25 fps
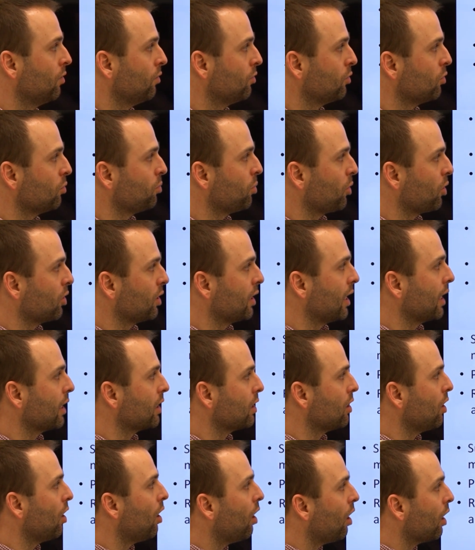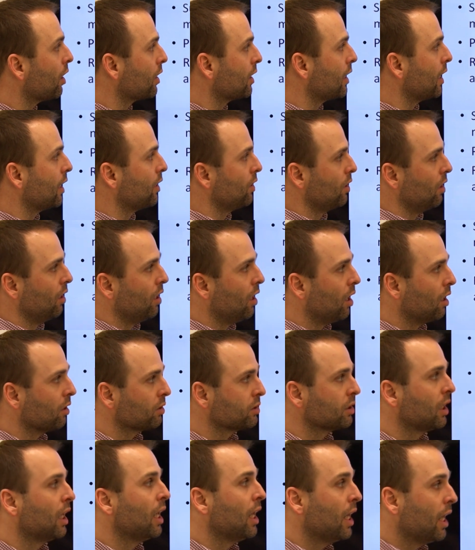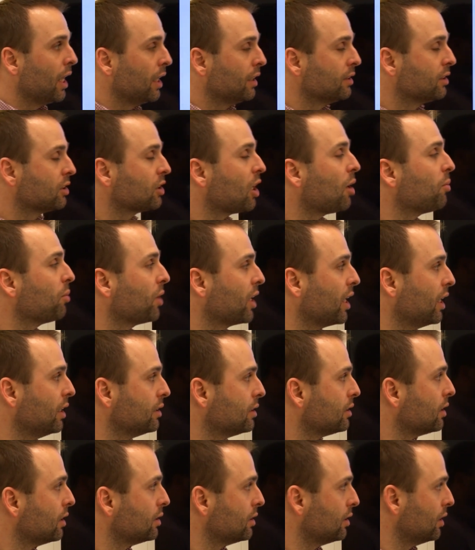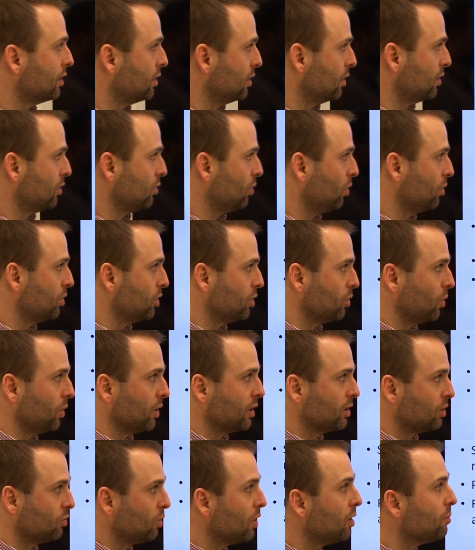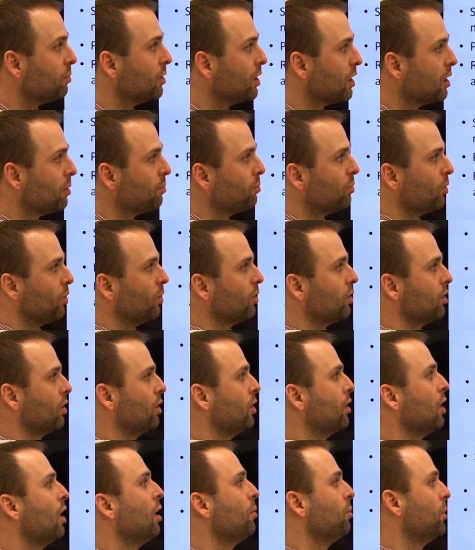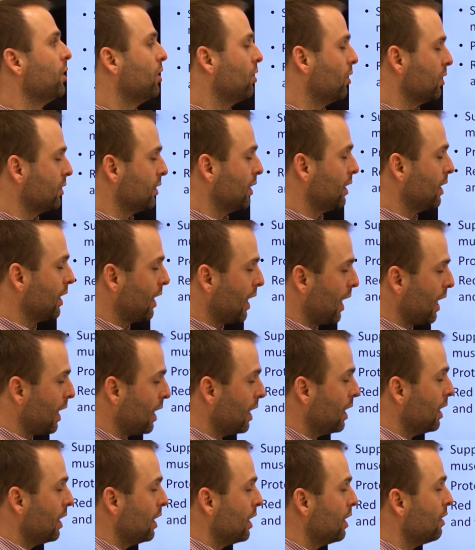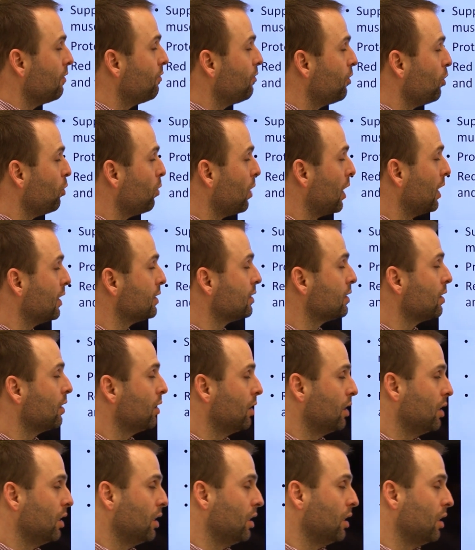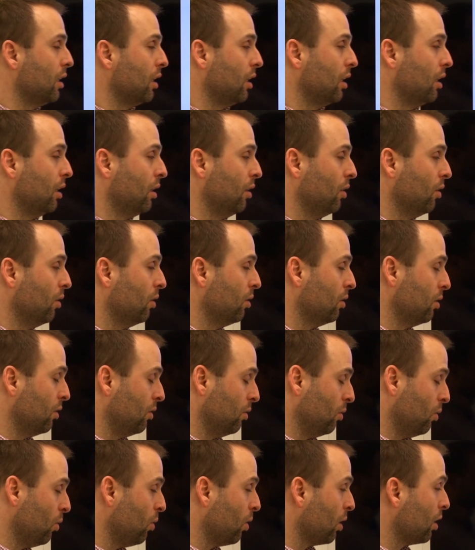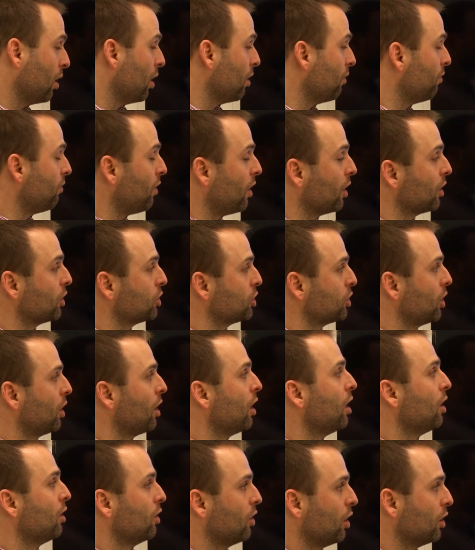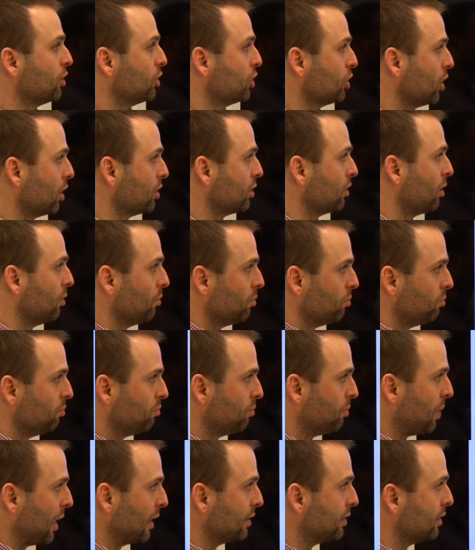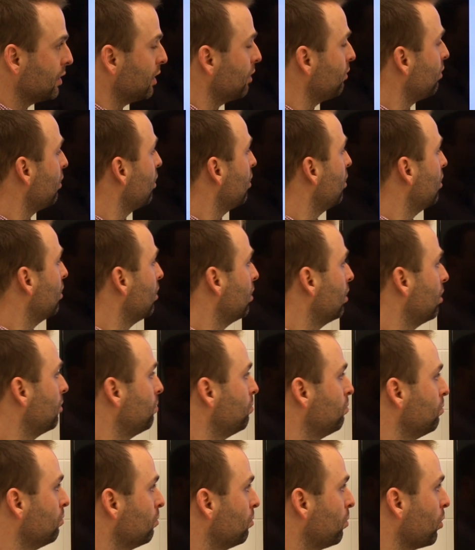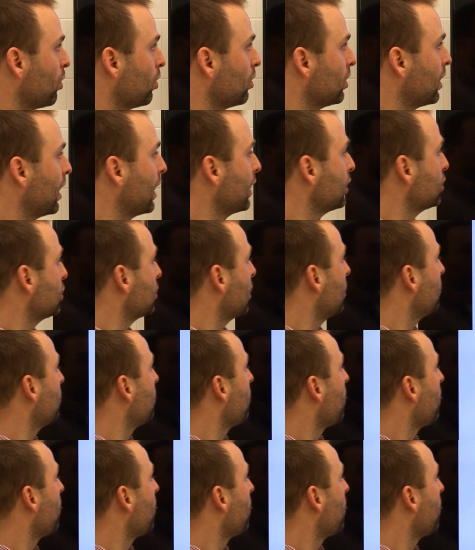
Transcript: to protect the heart and the lungs. In some cases, this is also extremely important because it can influence the organ function, not just passive protection.